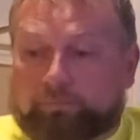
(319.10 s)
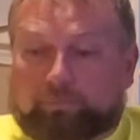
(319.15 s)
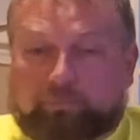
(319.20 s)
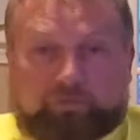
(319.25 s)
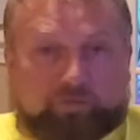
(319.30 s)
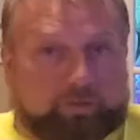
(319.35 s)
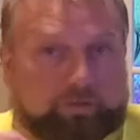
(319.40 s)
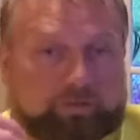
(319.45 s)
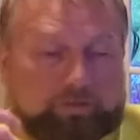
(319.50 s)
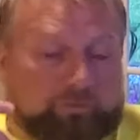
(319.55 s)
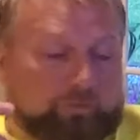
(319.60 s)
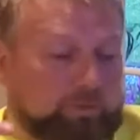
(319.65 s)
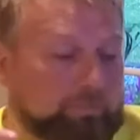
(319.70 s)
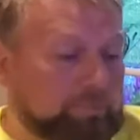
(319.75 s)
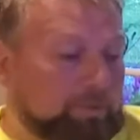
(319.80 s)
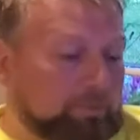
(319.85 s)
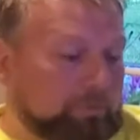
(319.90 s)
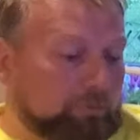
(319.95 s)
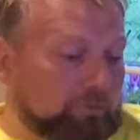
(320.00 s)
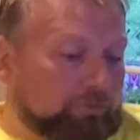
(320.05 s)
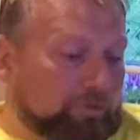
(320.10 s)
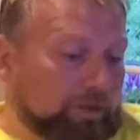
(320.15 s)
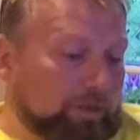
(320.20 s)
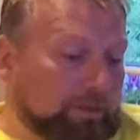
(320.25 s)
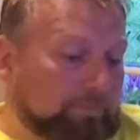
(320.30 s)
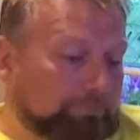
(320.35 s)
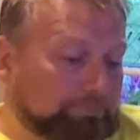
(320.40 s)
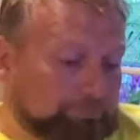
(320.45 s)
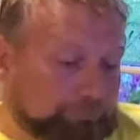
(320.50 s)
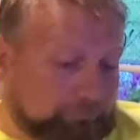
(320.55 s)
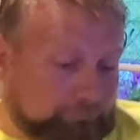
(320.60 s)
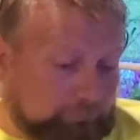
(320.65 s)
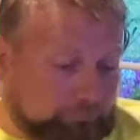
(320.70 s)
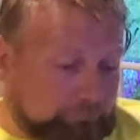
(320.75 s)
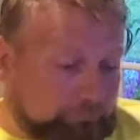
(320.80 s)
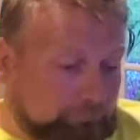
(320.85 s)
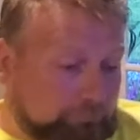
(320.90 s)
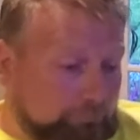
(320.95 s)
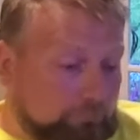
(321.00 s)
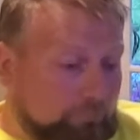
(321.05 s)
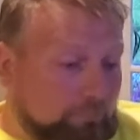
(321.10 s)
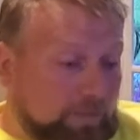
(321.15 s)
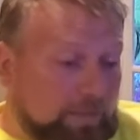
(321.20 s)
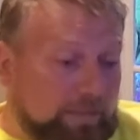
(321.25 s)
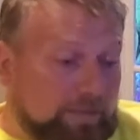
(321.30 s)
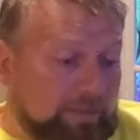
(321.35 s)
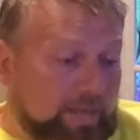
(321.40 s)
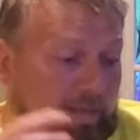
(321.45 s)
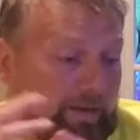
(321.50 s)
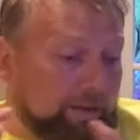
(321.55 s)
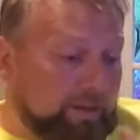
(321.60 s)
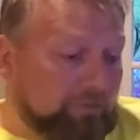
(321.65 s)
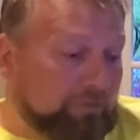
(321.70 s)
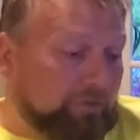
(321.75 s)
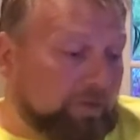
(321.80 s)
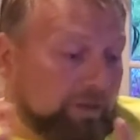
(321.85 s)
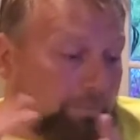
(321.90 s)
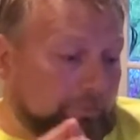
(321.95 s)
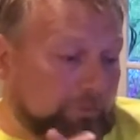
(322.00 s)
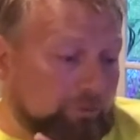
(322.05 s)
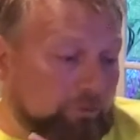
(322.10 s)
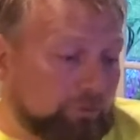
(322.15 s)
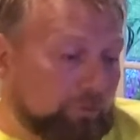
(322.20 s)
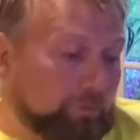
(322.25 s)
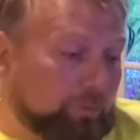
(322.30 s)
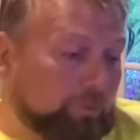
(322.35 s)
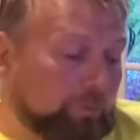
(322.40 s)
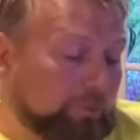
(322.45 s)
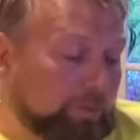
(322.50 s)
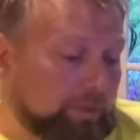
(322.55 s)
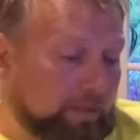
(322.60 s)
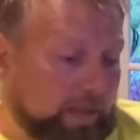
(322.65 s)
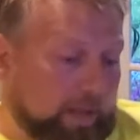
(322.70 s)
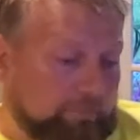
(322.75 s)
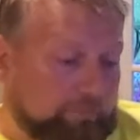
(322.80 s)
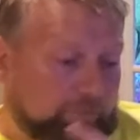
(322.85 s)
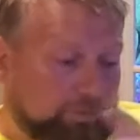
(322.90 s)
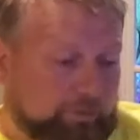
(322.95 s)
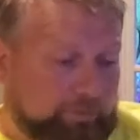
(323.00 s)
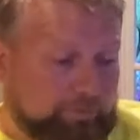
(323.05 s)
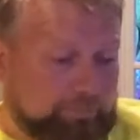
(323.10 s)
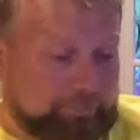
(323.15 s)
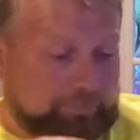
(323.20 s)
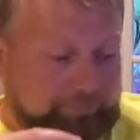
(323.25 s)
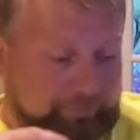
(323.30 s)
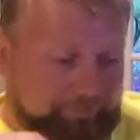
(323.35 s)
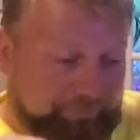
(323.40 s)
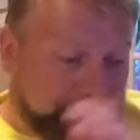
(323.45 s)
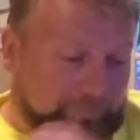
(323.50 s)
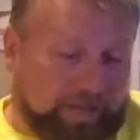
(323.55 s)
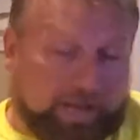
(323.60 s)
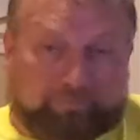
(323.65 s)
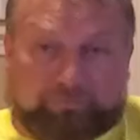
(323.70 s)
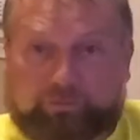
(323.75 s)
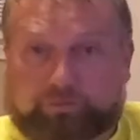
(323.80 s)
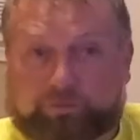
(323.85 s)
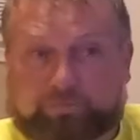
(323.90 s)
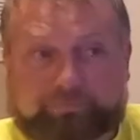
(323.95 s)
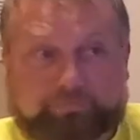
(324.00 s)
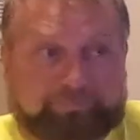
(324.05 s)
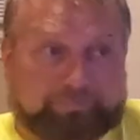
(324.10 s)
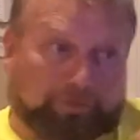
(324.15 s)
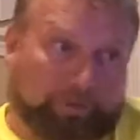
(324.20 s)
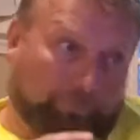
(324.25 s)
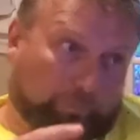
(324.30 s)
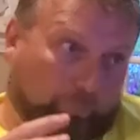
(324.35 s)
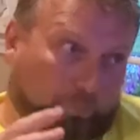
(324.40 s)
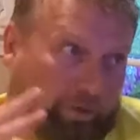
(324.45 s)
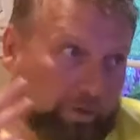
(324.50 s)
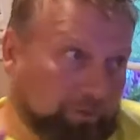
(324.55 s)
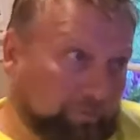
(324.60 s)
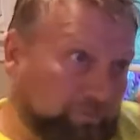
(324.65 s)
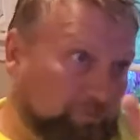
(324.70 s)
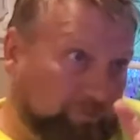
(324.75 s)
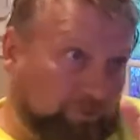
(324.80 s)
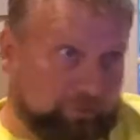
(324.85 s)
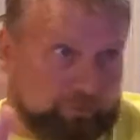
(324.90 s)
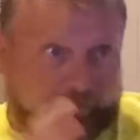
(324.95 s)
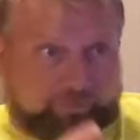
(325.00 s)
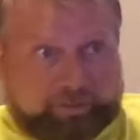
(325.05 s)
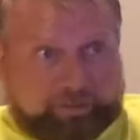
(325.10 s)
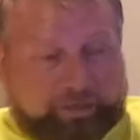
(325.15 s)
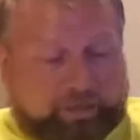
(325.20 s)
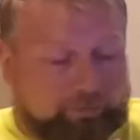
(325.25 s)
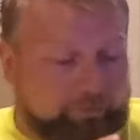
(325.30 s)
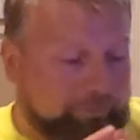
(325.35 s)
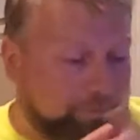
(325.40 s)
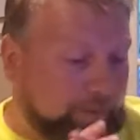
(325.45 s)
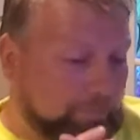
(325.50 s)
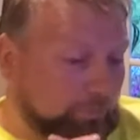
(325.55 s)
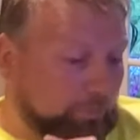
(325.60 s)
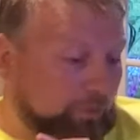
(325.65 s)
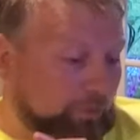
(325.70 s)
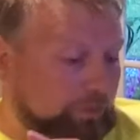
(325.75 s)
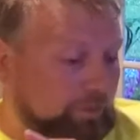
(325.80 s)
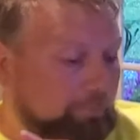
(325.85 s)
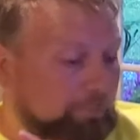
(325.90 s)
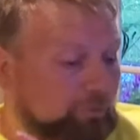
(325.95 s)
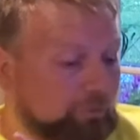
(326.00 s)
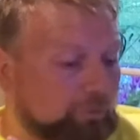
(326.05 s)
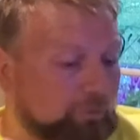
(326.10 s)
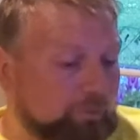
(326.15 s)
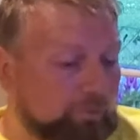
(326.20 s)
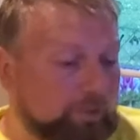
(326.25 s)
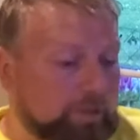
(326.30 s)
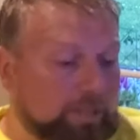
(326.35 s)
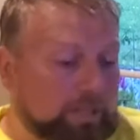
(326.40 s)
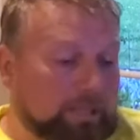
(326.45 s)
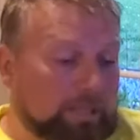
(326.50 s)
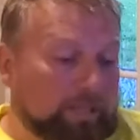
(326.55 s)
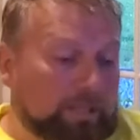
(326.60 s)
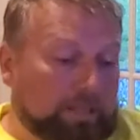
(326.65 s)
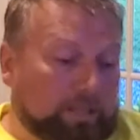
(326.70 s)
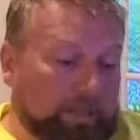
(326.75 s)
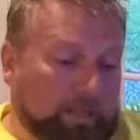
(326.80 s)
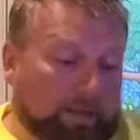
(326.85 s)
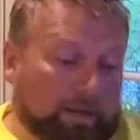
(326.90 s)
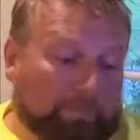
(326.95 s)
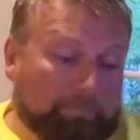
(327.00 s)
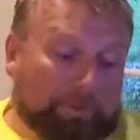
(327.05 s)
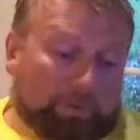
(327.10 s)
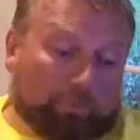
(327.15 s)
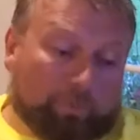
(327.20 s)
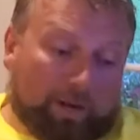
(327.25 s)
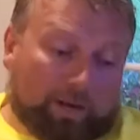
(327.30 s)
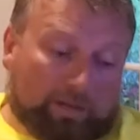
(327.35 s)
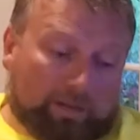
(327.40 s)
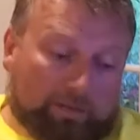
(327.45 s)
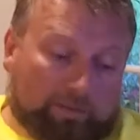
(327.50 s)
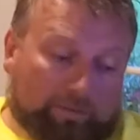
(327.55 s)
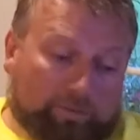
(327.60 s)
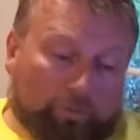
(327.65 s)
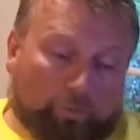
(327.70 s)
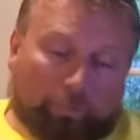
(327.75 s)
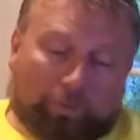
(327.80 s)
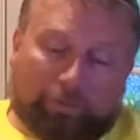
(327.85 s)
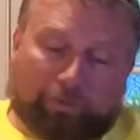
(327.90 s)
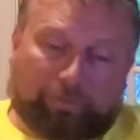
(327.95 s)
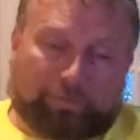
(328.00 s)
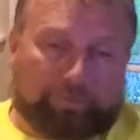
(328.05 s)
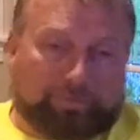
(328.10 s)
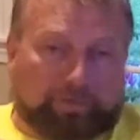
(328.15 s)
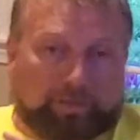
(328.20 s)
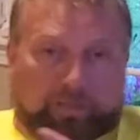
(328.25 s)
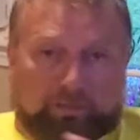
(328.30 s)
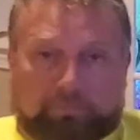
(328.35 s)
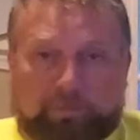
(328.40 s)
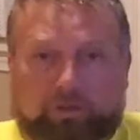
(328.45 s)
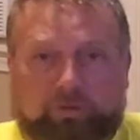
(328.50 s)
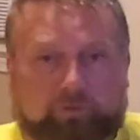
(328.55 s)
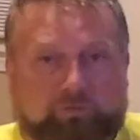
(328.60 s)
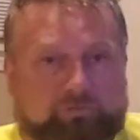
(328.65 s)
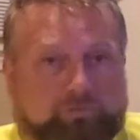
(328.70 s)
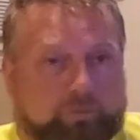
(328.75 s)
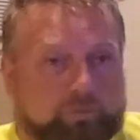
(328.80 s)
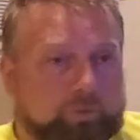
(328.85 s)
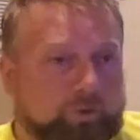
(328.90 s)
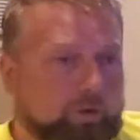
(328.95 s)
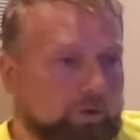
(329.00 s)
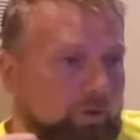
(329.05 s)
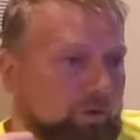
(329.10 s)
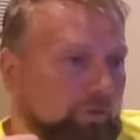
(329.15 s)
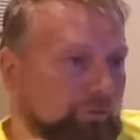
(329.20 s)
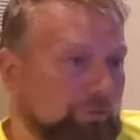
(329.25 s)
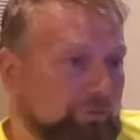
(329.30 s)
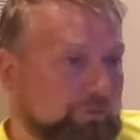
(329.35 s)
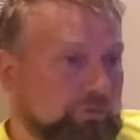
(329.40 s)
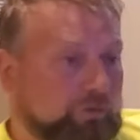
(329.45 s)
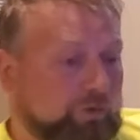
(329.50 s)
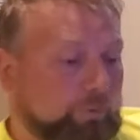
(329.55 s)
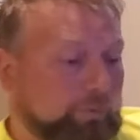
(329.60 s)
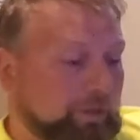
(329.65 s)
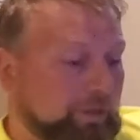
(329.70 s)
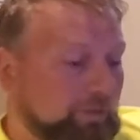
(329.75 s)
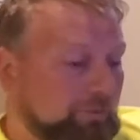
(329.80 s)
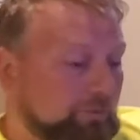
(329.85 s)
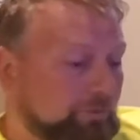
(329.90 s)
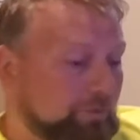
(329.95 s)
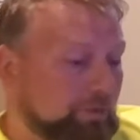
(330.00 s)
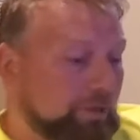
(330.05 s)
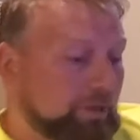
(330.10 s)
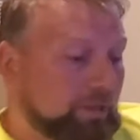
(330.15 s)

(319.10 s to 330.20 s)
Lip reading: so that people see it. And then I'd say number two, after number one of just filling out the paperwork, number two, be ready to deal with the emails, phone calls, and showings.